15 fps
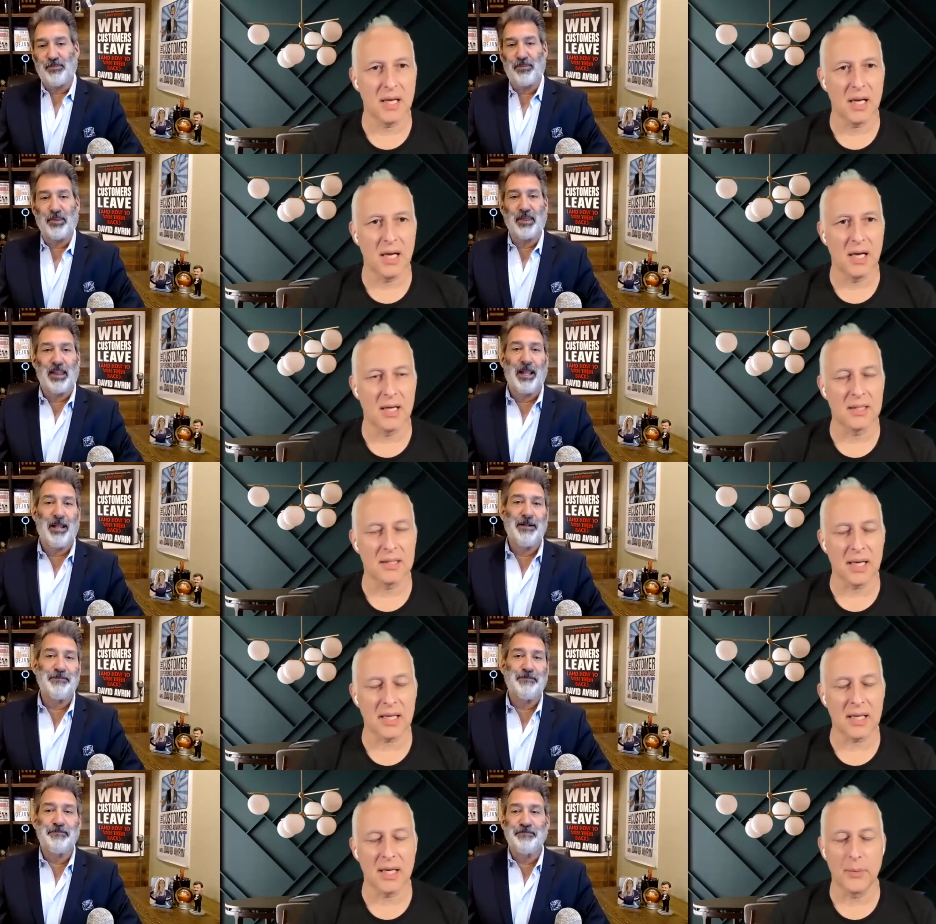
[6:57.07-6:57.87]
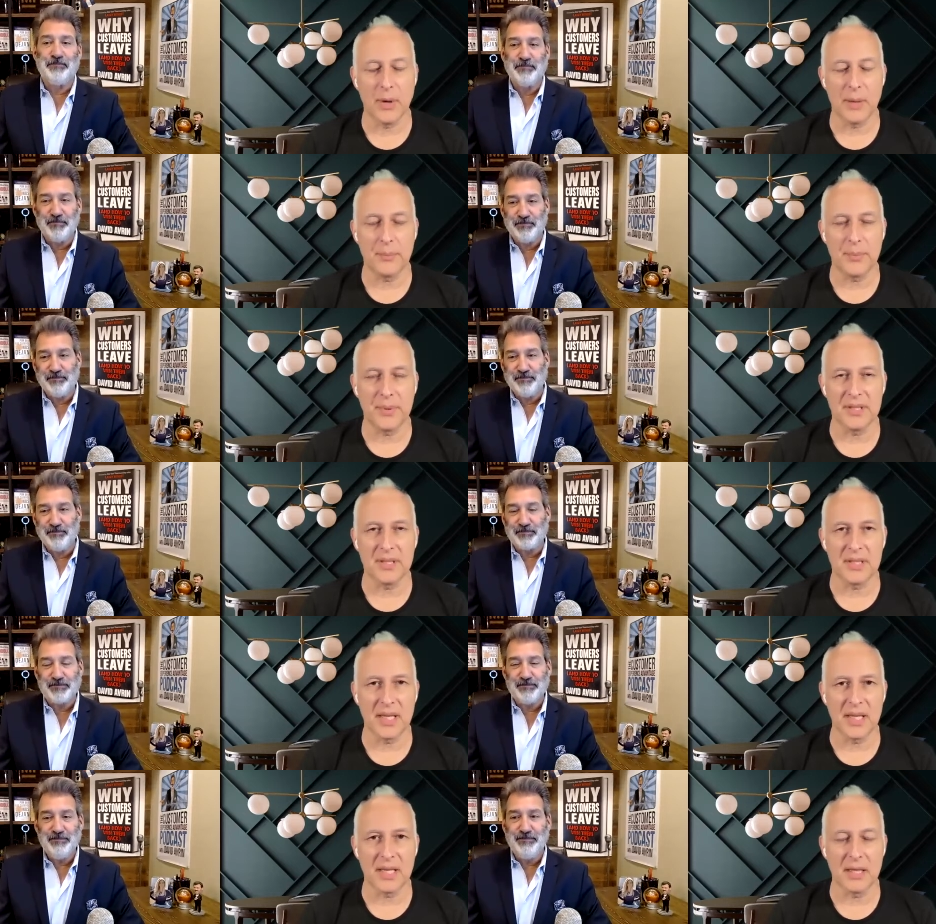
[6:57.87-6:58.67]
Speaker 1: uh, that come up in
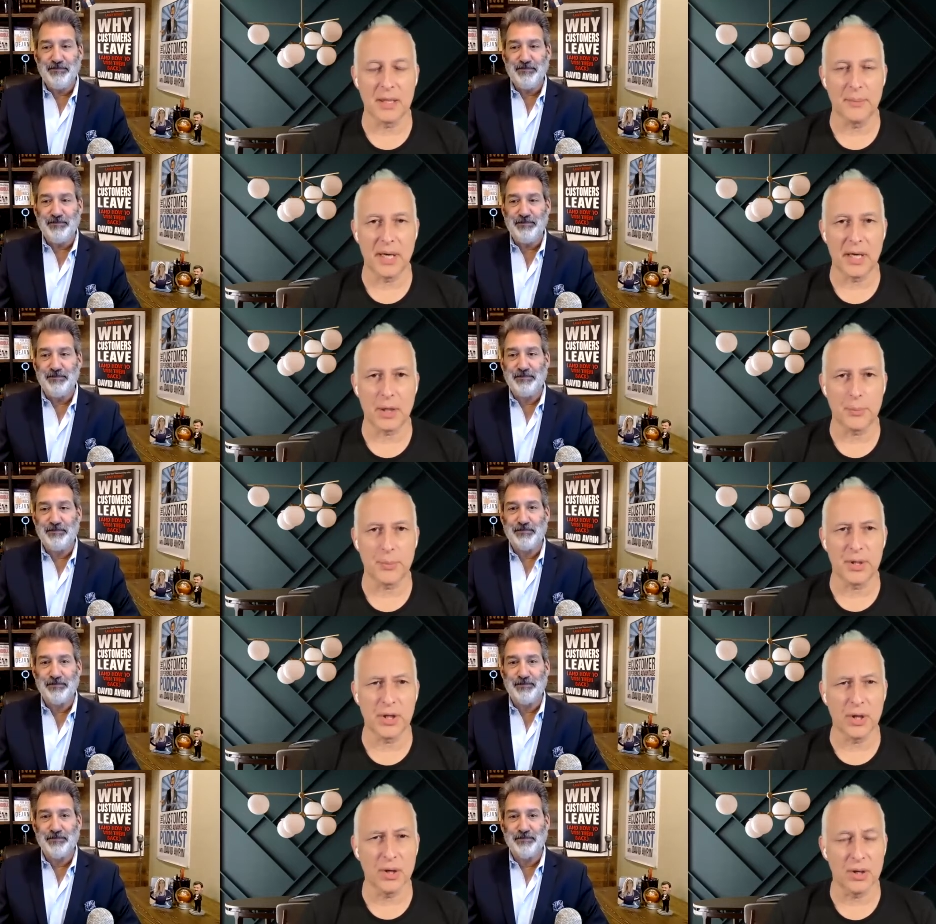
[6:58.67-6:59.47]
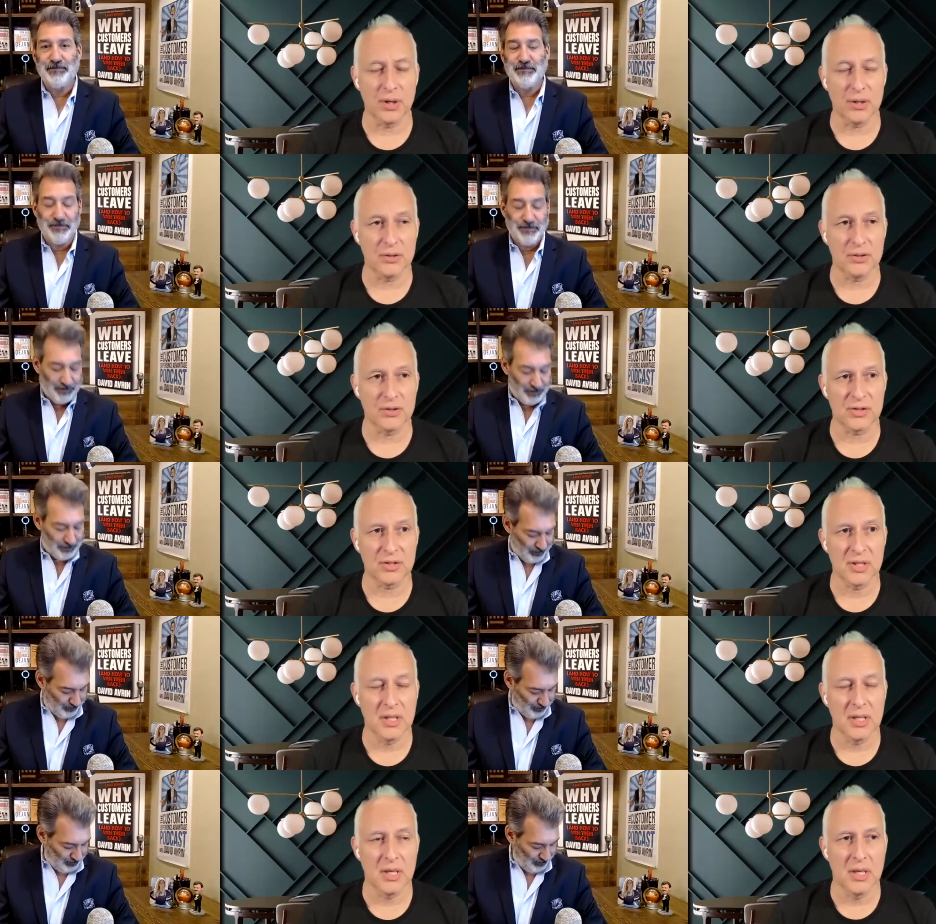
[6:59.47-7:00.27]
thinking about it because
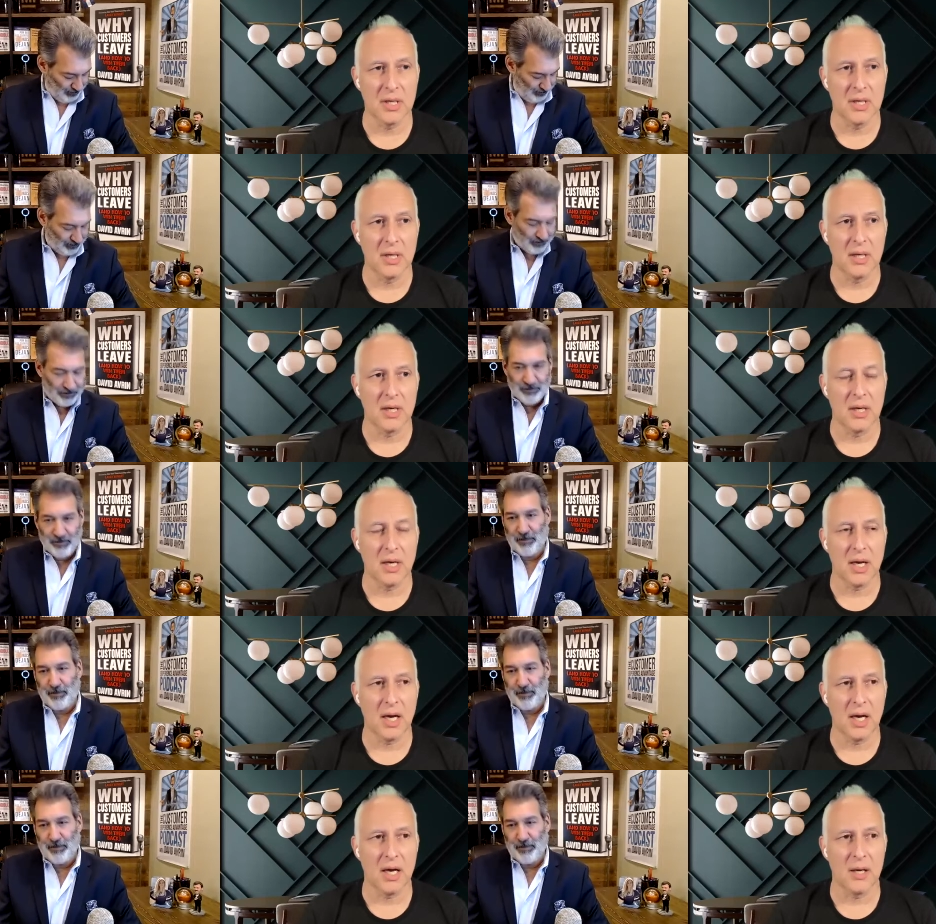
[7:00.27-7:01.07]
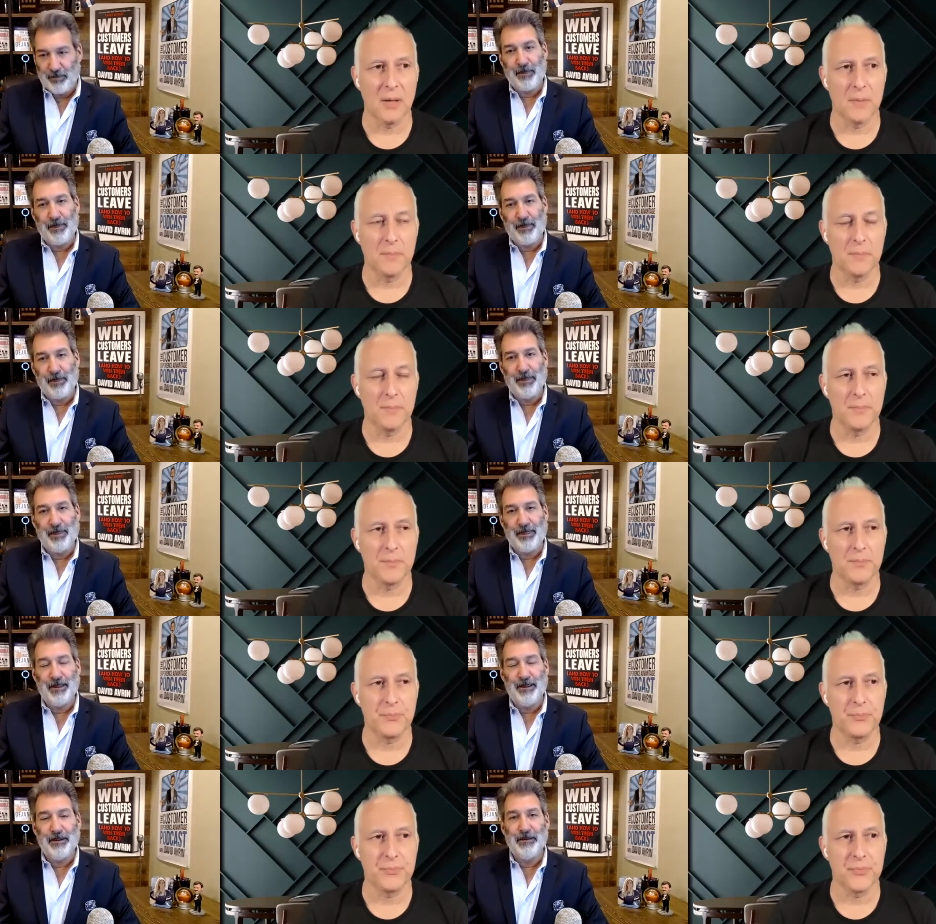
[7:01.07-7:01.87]

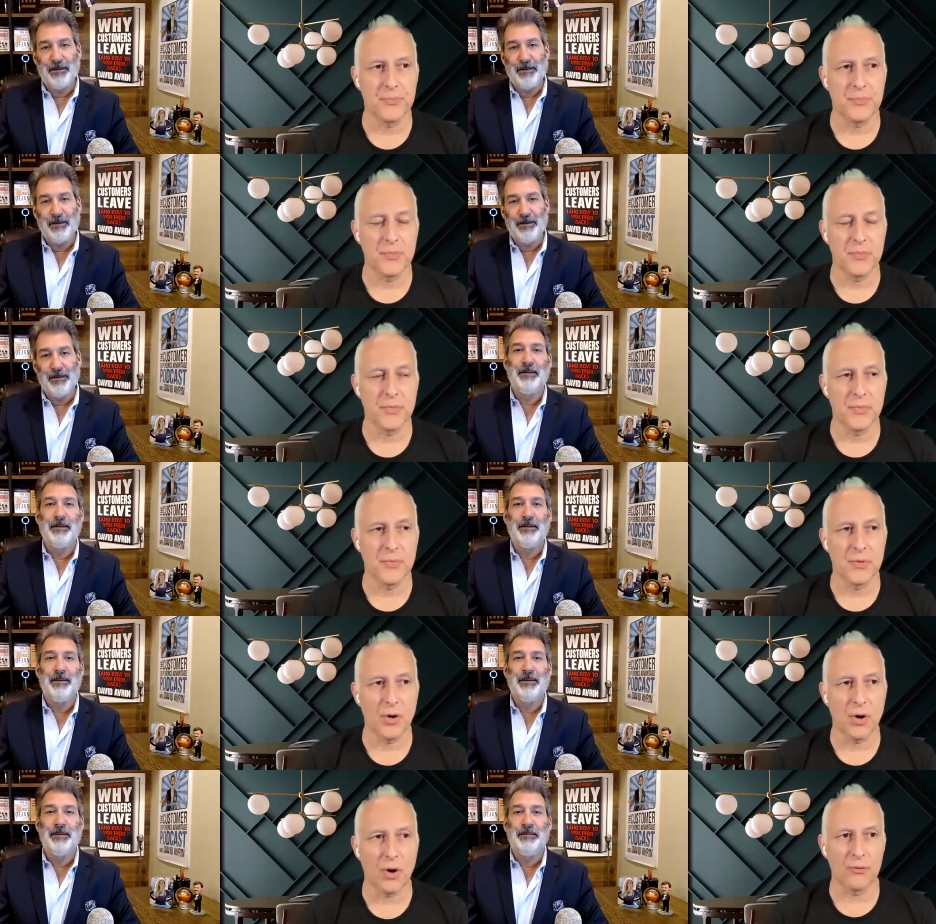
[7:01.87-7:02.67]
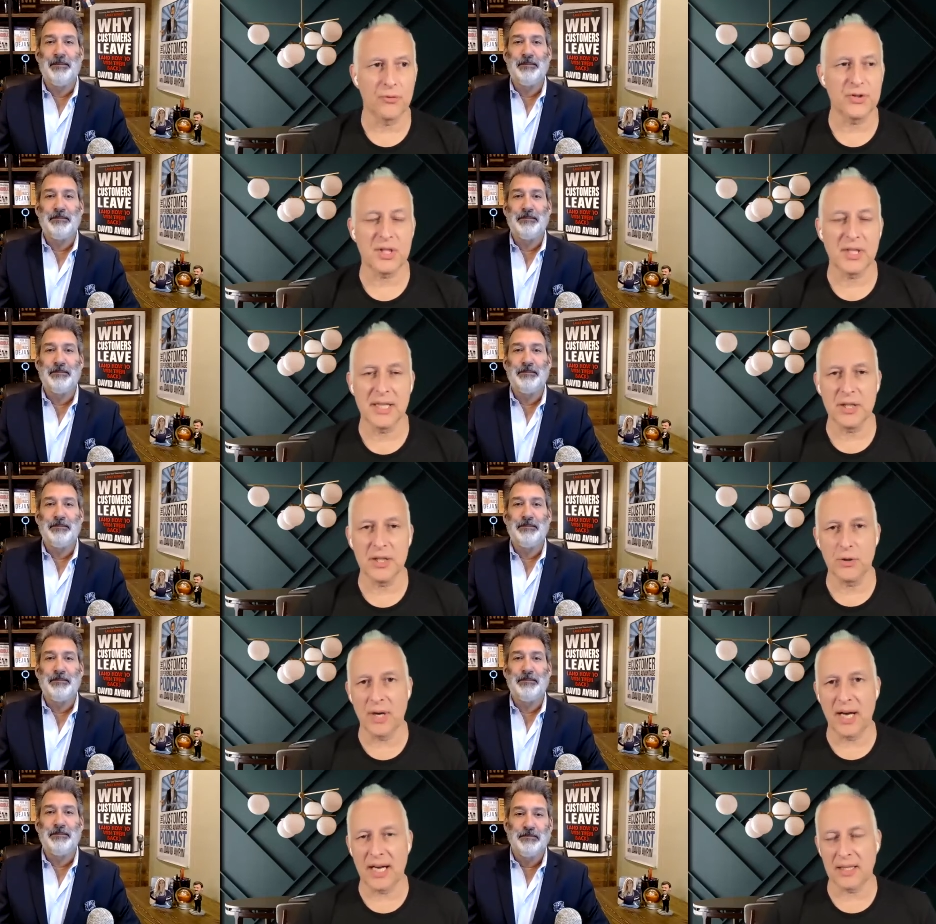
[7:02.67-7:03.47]
um, obviously
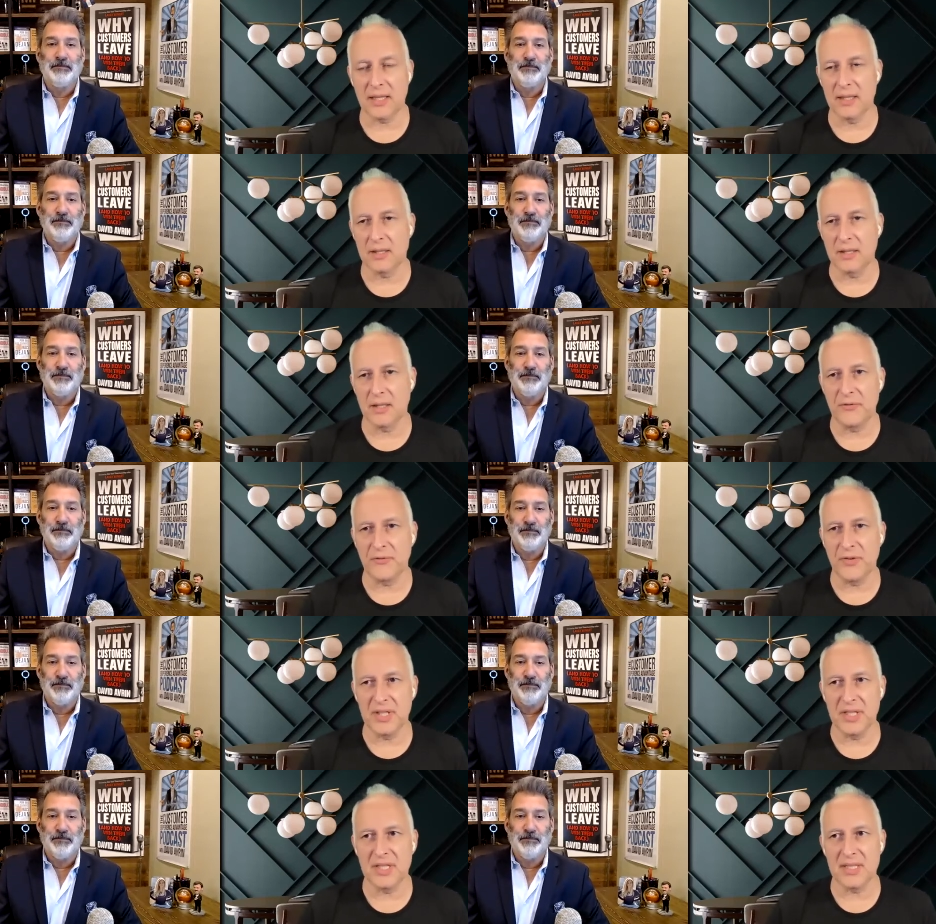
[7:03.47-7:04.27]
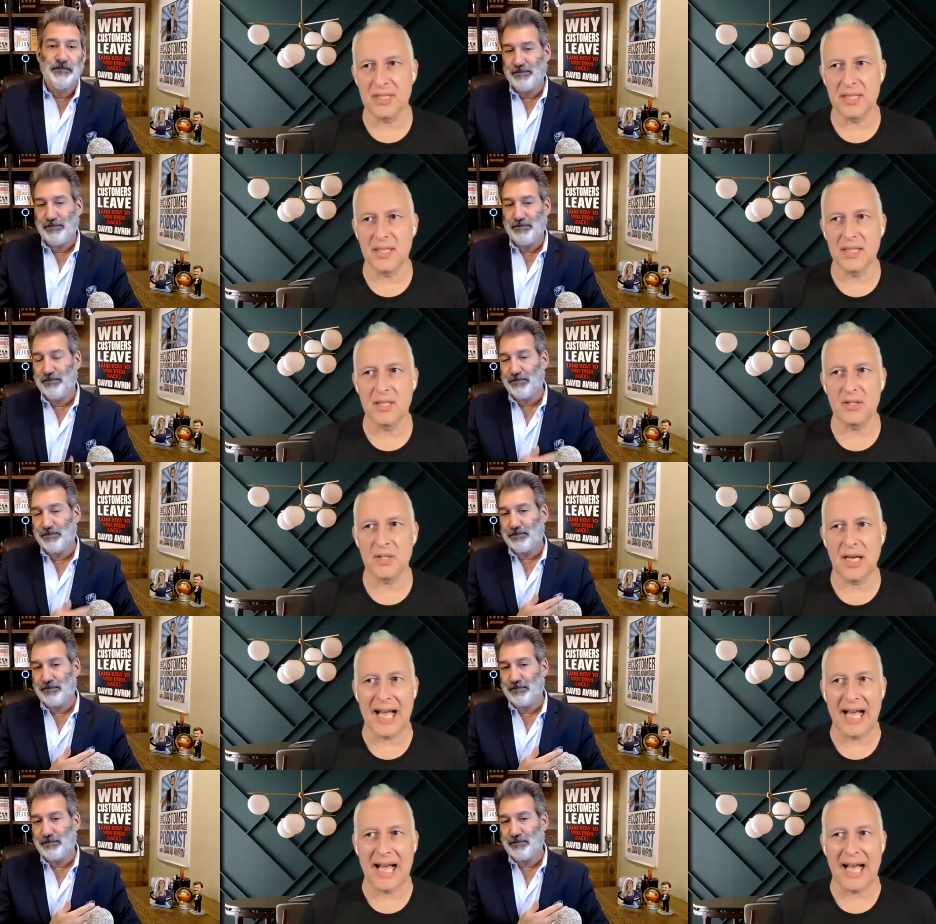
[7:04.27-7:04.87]
you had an affinity to